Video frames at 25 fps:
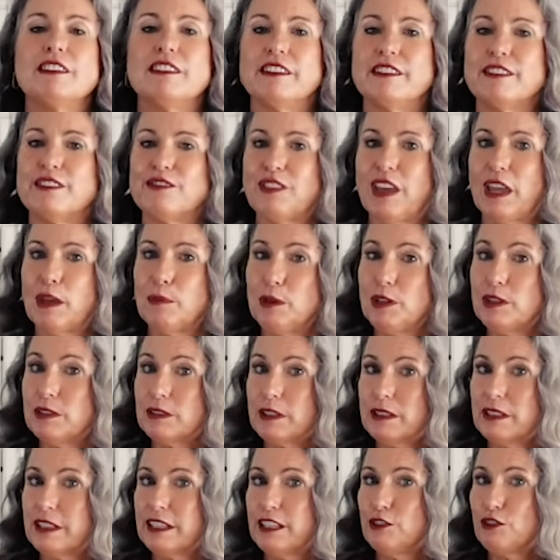this
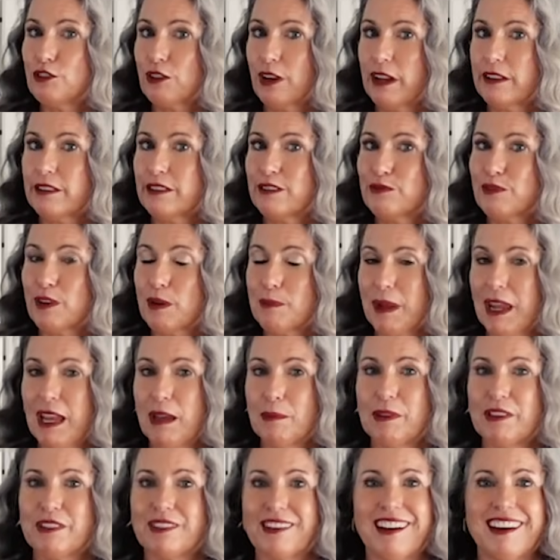Famili dress from
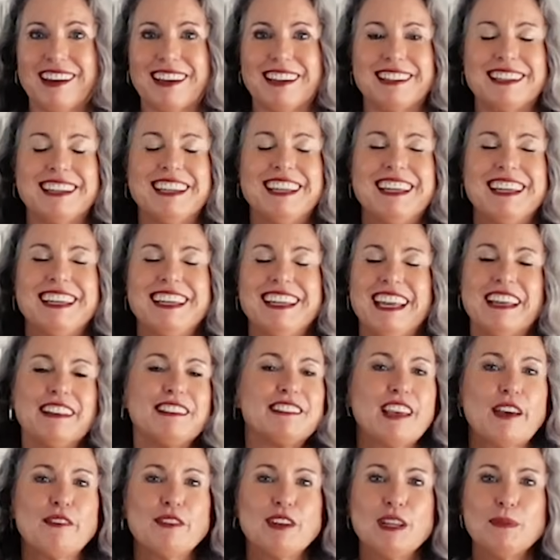Amazon. It's
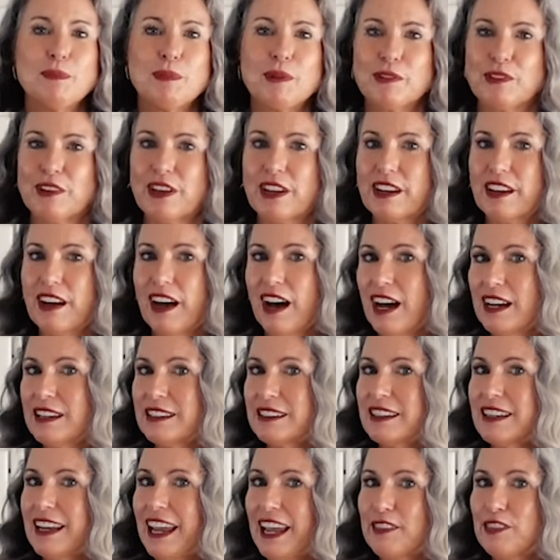70%
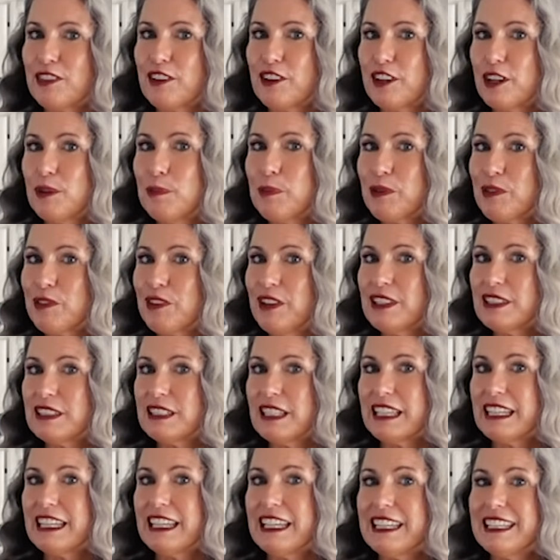cotton and 30%
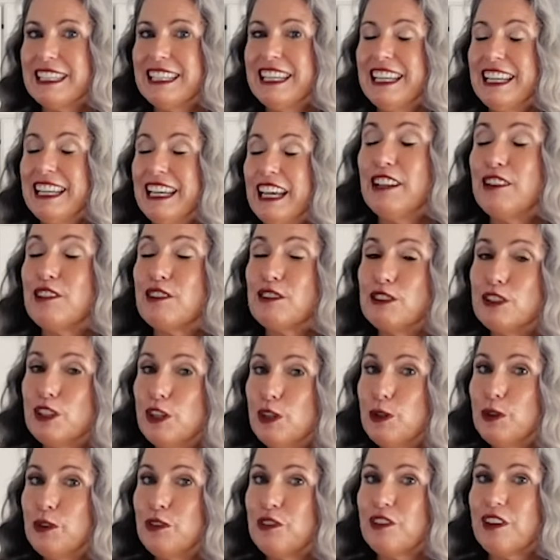linen. It's
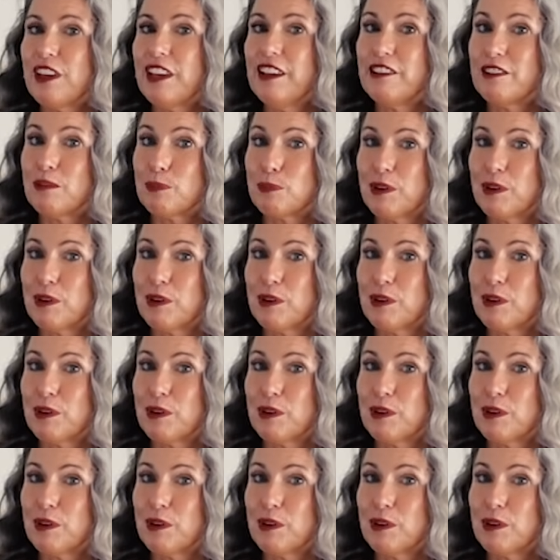loose, it's